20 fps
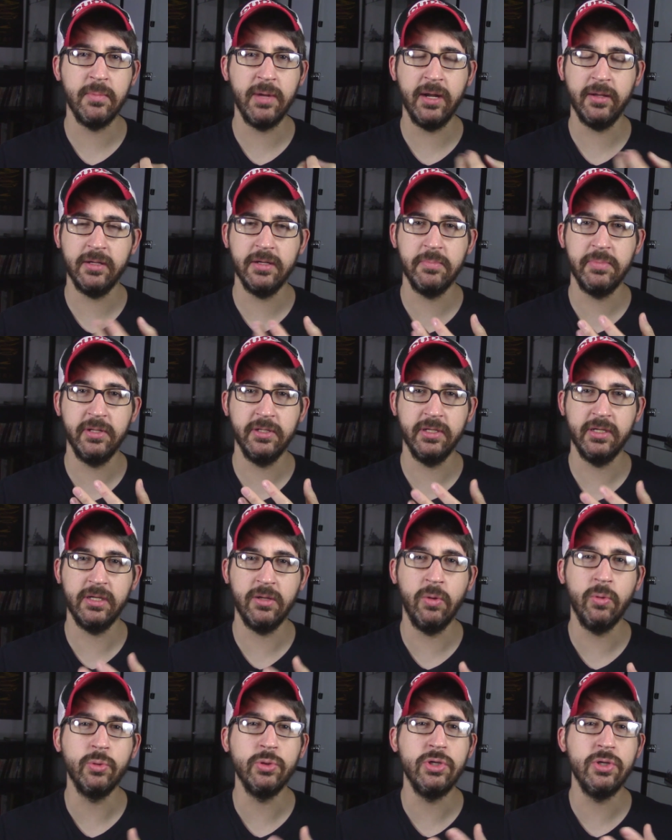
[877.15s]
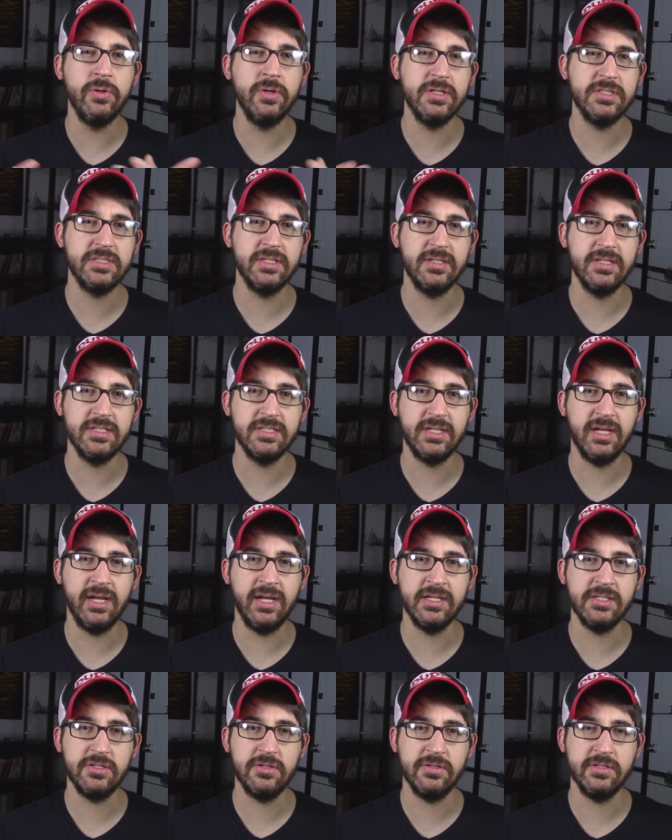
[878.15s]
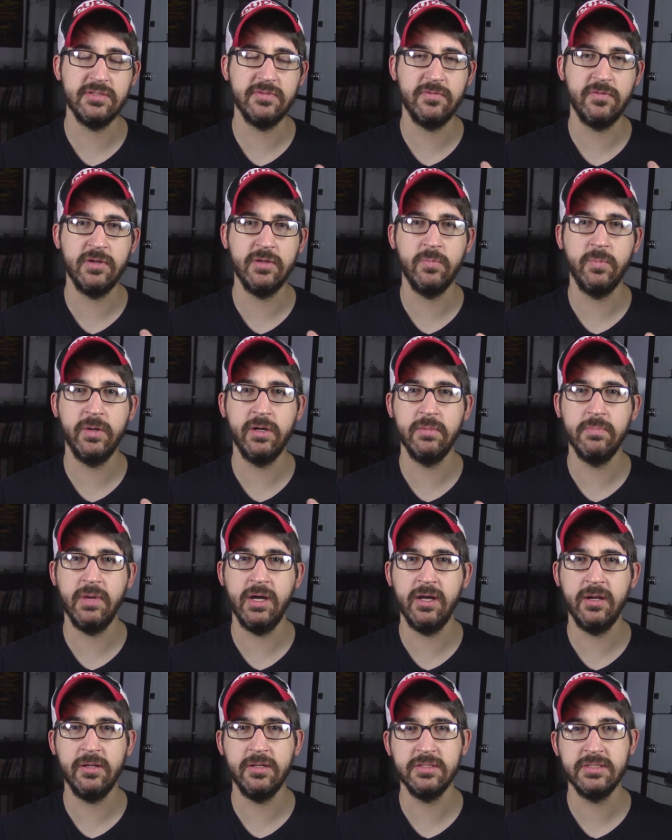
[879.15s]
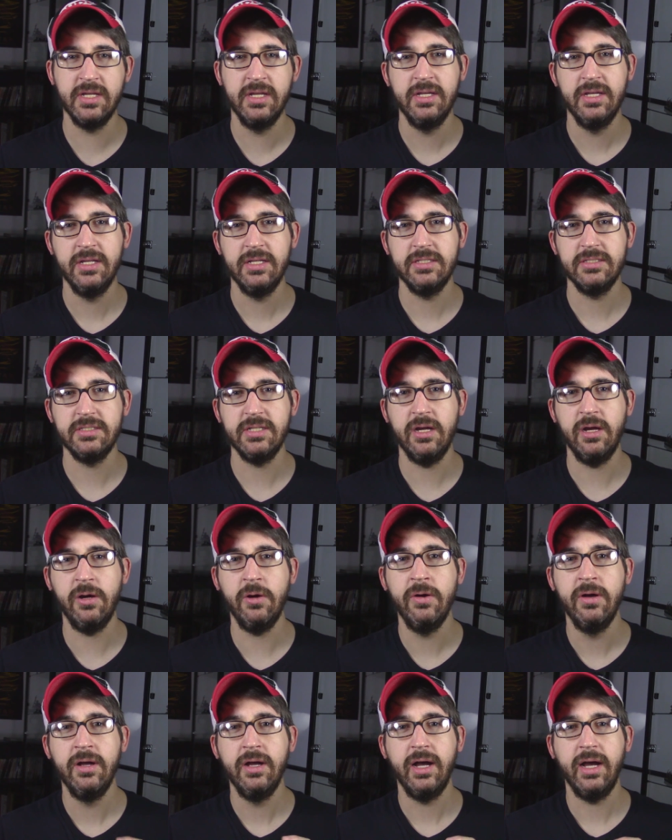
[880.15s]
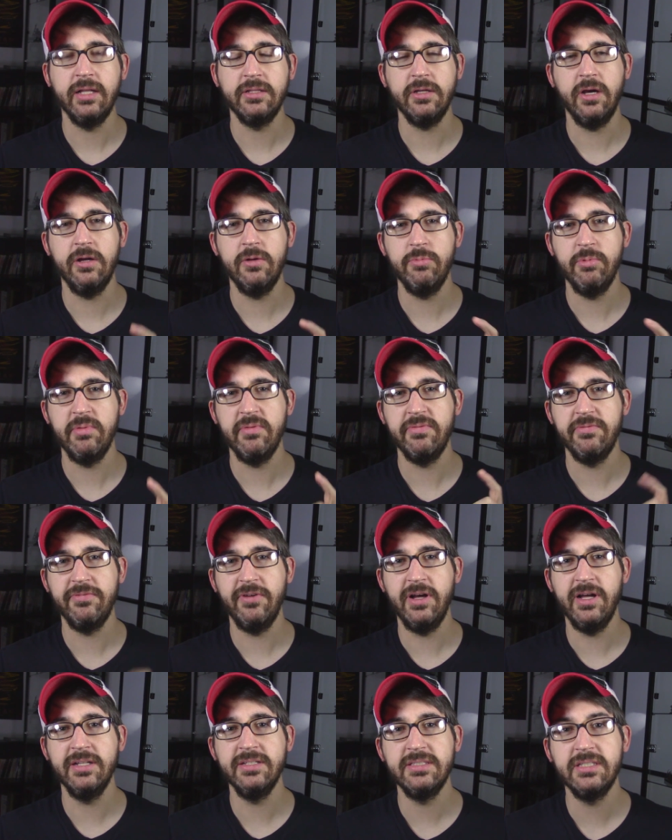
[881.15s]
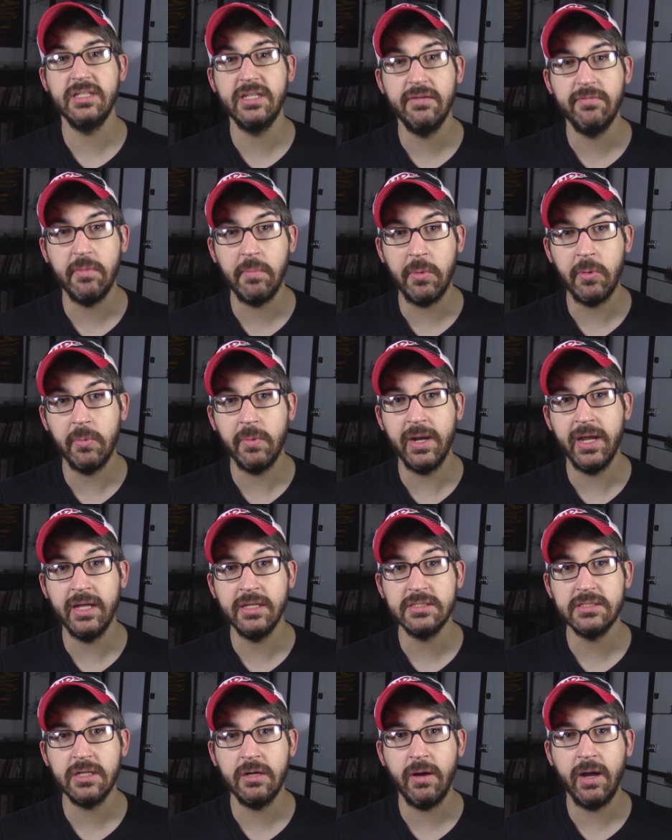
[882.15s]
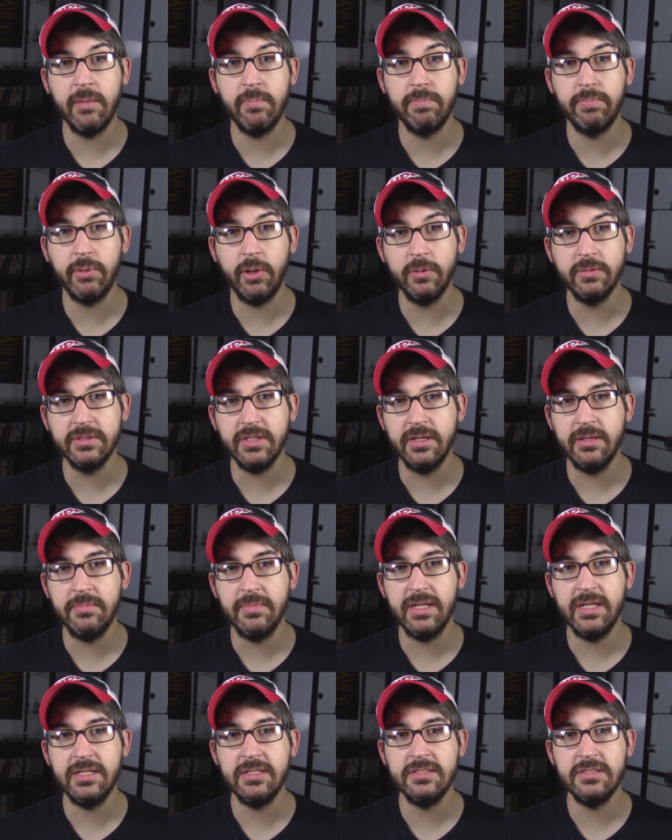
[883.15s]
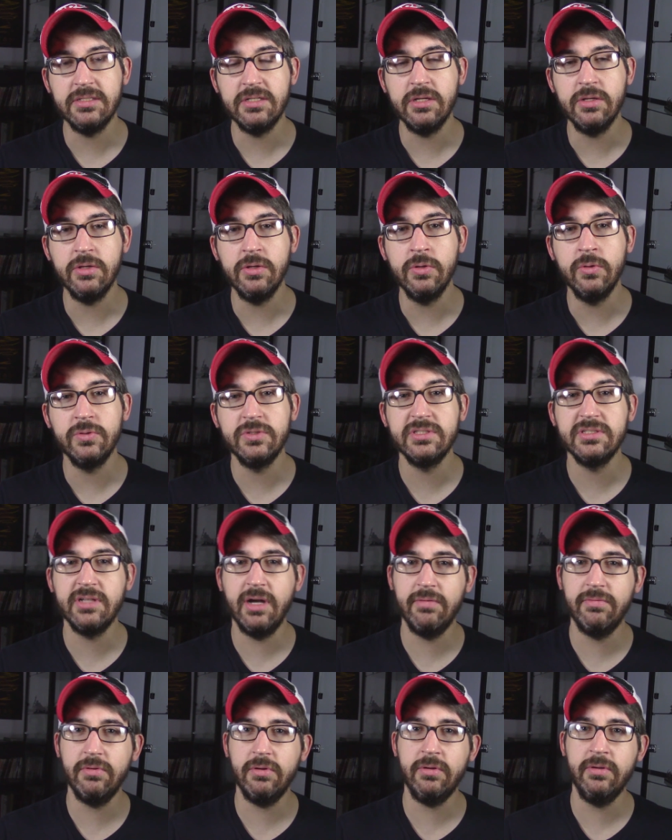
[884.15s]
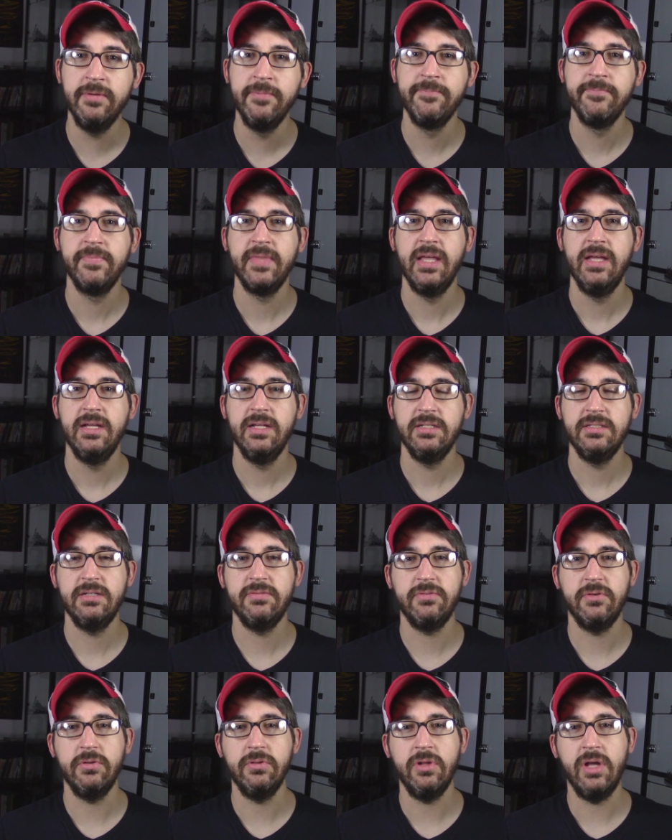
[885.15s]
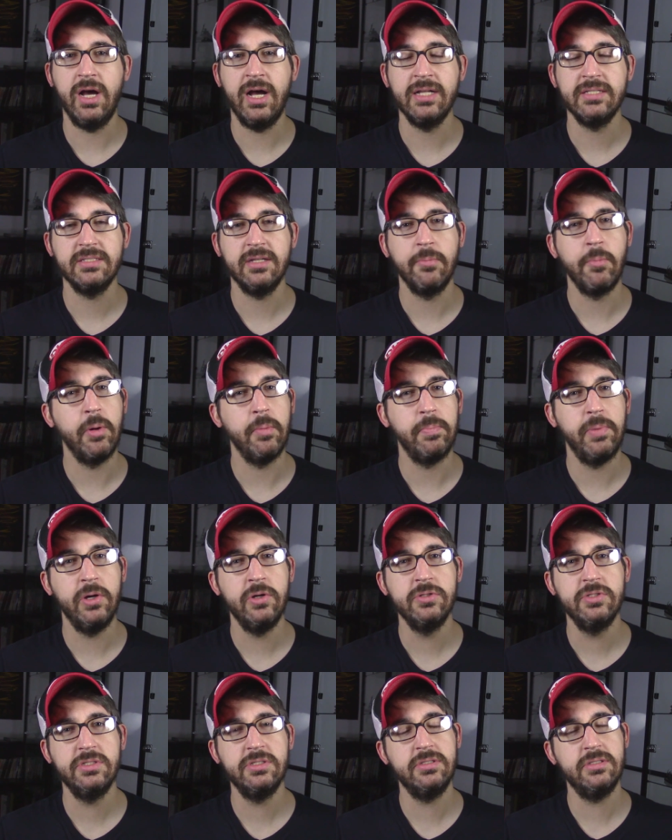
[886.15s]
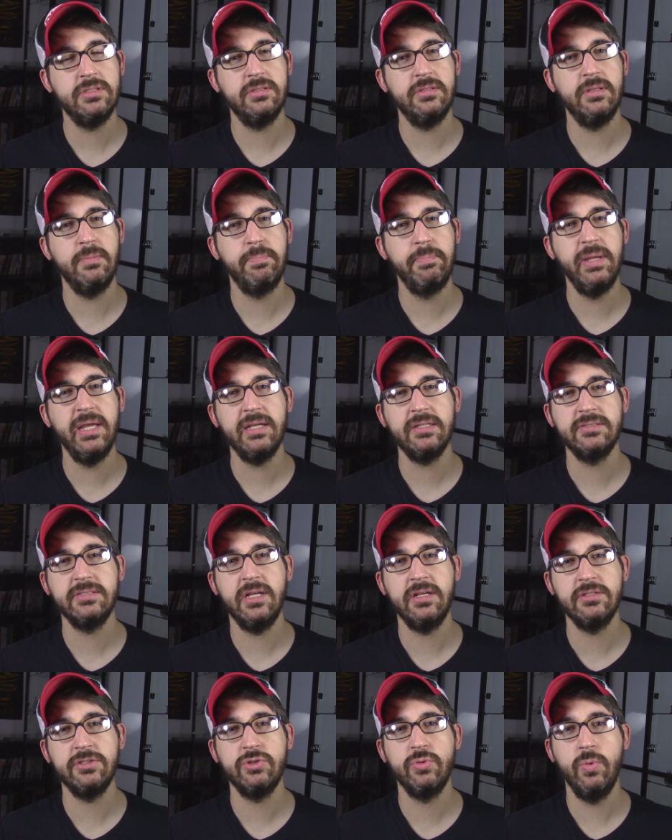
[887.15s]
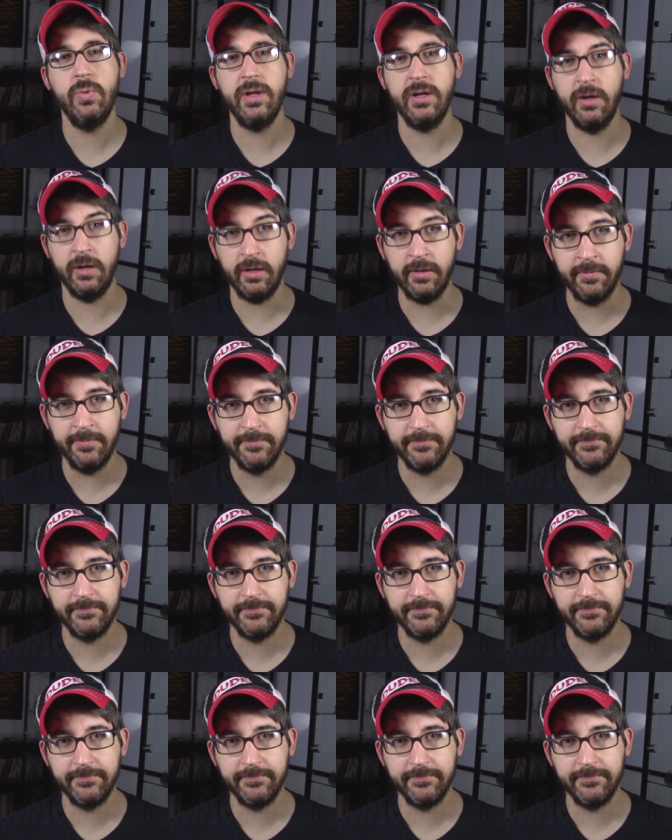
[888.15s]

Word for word: I'm not going to build like whole units of these guys. They're just fun, weird models. So I thought it would be fun to give them away. So I broke them into several different lots. I'm going to post the pics on Twitter.